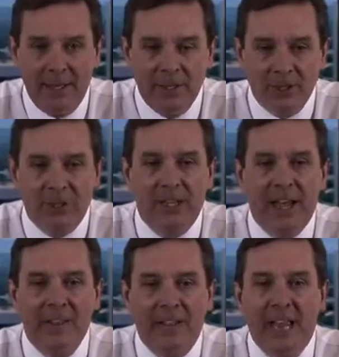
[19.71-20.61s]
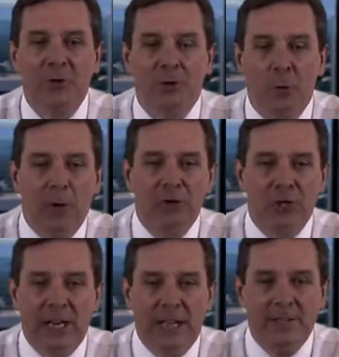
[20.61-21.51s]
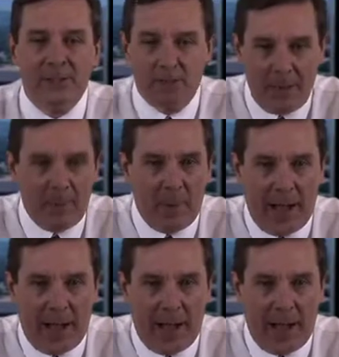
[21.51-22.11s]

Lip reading: Just click on the Enter Question and Submit